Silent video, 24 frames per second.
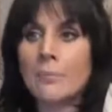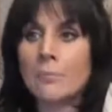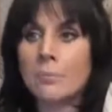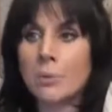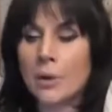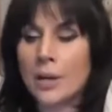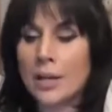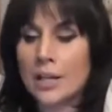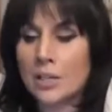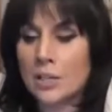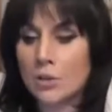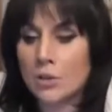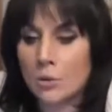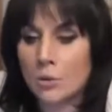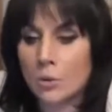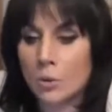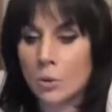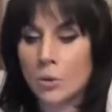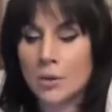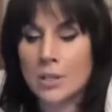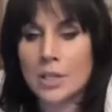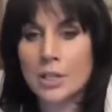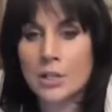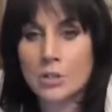And praise the
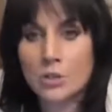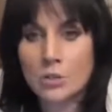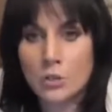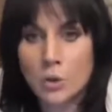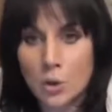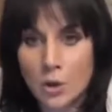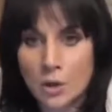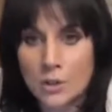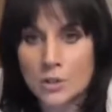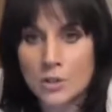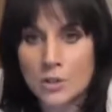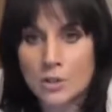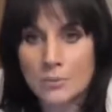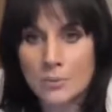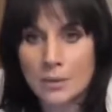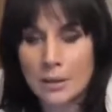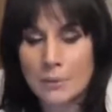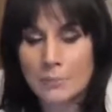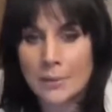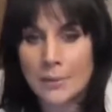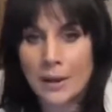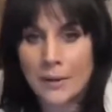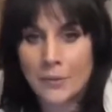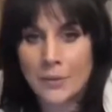Lord, he talked to
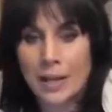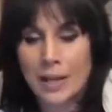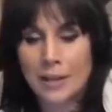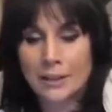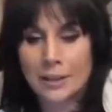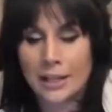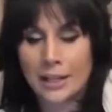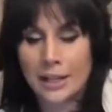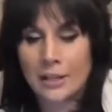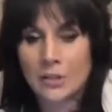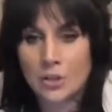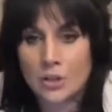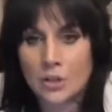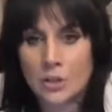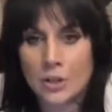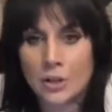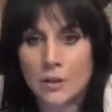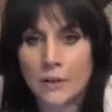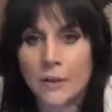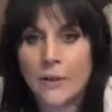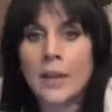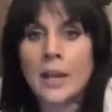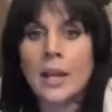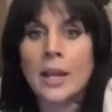me about that last
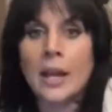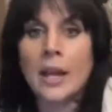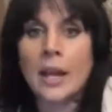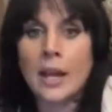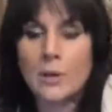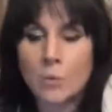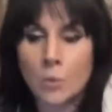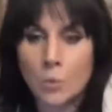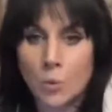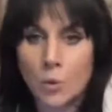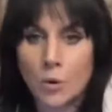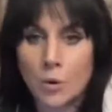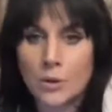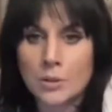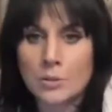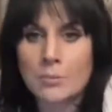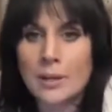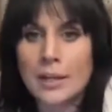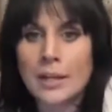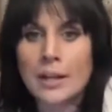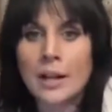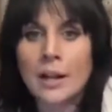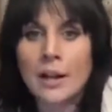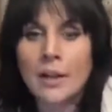year and
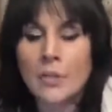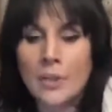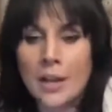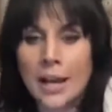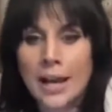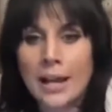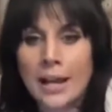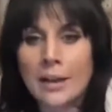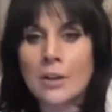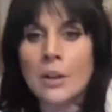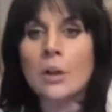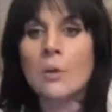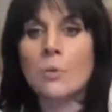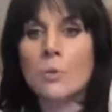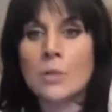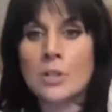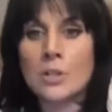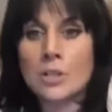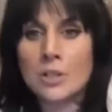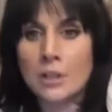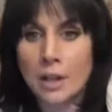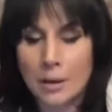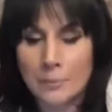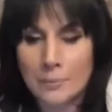warned me that
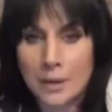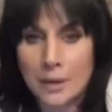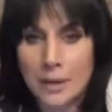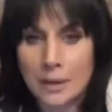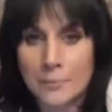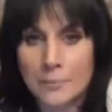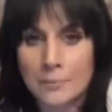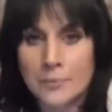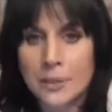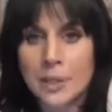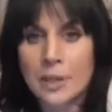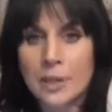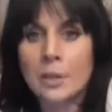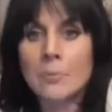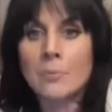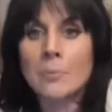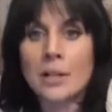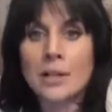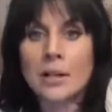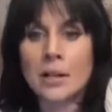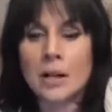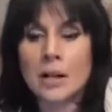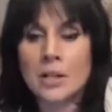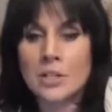was coming
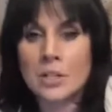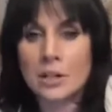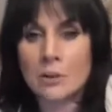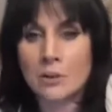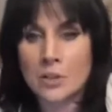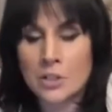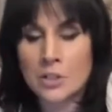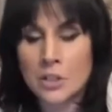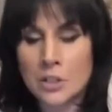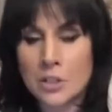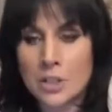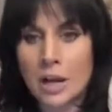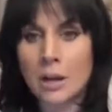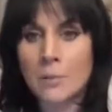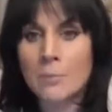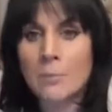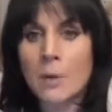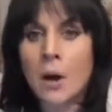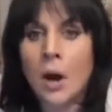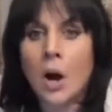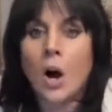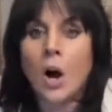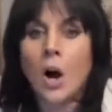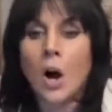because there are some